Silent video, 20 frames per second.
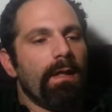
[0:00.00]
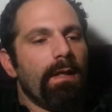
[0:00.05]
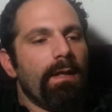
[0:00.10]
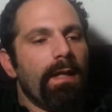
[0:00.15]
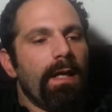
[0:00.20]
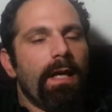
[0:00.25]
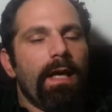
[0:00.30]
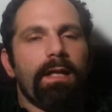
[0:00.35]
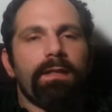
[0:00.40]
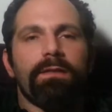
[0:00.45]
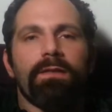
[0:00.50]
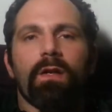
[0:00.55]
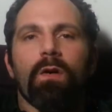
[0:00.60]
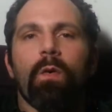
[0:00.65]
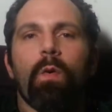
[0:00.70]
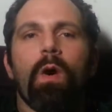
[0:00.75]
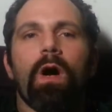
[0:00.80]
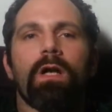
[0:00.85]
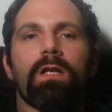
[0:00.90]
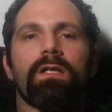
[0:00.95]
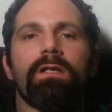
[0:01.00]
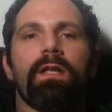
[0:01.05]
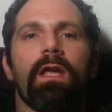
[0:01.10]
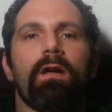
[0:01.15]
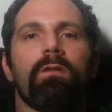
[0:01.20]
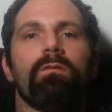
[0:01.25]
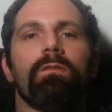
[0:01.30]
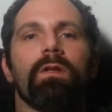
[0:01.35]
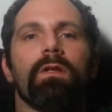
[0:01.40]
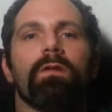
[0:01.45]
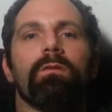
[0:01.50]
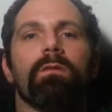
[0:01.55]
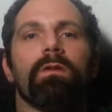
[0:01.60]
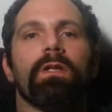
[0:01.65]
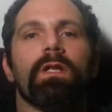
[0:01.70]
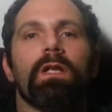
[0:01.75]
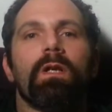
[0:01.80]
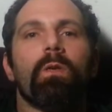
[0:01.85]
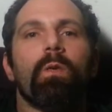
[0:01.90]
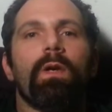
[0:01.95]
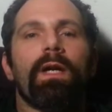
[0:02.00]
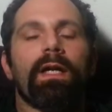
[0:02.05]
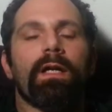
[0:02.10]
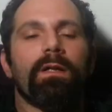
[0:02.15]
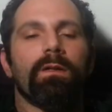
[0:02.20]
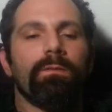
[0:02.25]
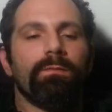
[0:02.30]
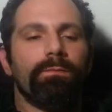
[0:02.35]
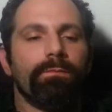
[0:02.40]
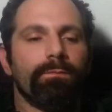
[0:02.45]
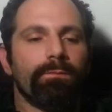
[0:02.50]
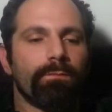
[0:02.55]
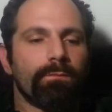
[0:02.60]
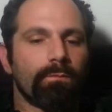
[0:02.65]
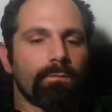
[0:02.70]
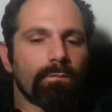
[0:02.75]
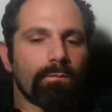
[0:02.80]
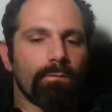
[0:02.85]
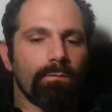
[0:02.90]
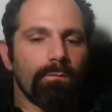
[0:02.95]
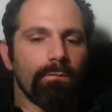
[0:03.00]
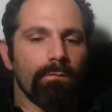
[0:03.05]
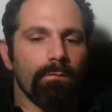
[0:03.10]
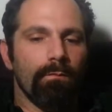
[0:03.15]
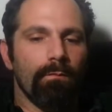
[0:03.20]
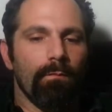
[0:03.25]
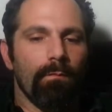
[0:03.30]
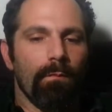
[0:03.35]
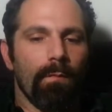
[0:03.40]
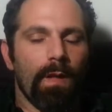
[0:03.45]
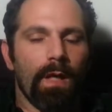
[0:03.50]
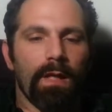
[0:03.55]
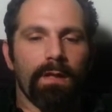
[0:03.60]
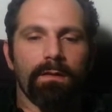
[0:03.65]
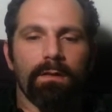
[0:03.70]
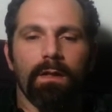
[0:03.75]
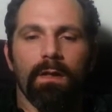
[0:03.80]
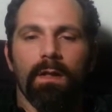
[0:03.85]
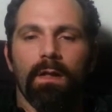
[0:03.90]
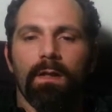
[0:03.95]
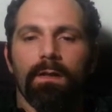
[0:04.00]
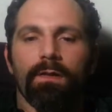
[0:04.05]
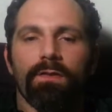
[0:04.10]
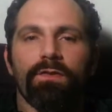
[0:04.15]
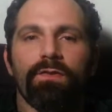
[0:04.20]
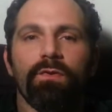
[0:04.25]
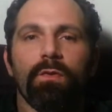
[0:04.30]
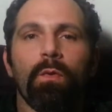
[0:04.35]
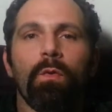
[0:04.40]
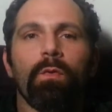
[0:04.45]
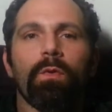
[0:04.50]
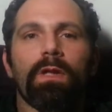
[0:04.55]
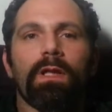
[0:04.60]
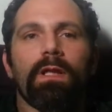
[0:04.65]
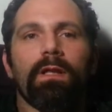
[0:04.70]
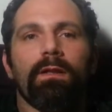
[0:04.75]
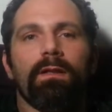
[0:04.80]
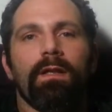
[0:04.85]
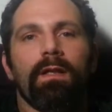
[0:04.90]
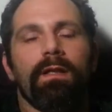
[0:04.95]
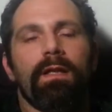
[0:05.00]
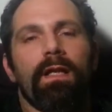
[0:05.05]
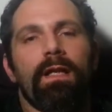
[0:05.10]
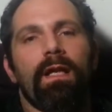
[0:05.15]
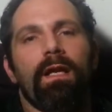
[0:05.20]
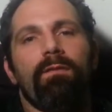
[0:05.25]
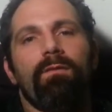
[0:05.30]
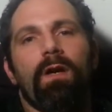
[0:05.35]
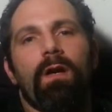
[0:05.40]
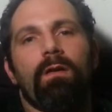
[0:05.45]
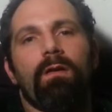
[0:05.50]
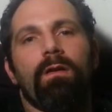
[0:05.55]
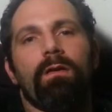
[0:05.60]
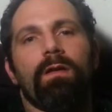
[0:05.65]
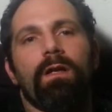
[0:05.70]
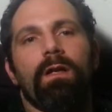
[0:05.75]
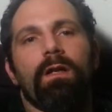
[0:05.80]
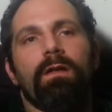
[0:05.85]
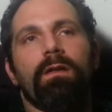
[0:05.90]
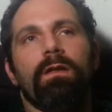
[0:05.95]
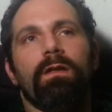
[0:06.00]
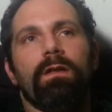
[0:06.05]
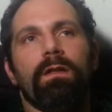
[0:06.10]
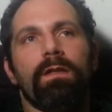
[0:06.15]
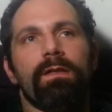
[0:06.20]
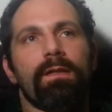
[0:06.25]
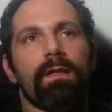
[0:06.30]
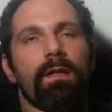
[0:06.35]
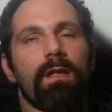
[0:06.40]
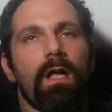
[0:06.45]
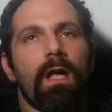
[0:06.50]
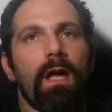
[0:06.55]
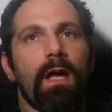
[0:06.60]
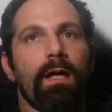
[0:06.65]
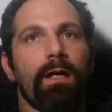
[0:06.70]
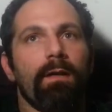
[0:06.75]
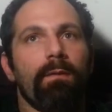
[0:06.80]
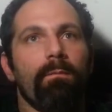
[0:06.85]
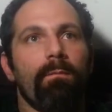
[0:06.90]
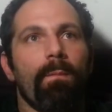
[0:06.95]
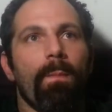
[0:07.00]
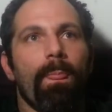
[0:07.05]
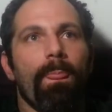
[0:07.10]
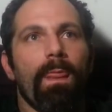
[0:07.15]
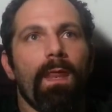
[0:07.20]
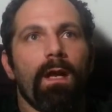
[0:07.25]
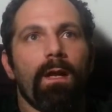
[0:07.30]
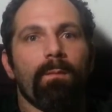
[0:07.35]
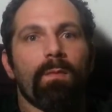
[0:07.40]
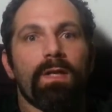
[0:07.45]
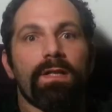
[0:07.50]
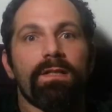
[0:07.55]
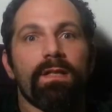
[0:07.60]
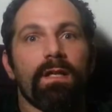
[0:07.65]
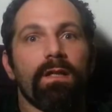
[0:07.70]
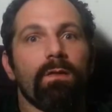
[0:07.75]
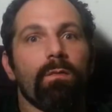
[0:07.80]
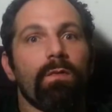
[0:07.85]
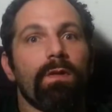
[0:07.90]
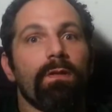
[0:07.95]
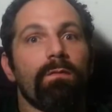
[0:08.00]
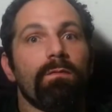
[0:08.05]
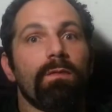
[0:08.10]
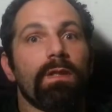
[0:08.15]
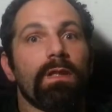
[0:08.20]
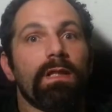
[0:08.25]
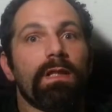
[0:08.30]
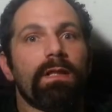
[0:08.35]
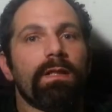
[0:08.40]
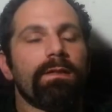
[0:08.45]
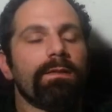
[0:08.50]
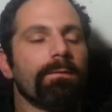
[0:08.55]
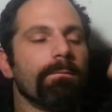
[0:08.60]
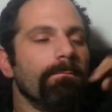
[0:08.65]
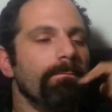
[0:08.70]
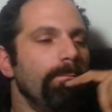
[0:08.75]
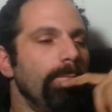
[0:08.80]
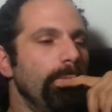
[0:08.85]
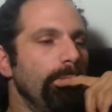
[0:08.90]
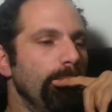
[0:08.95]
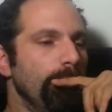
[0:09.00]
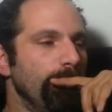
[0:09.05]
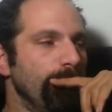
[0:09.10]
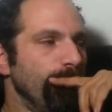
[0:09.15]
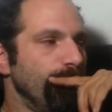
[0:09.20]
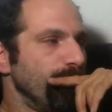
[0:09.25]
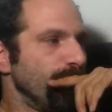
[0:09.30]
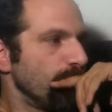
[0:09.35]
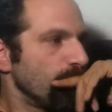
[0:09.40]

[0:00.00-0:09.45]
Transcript: they had to quash that really, really quick. And the story that they gave out on that is a lie. And I'm going to tell you what it really is.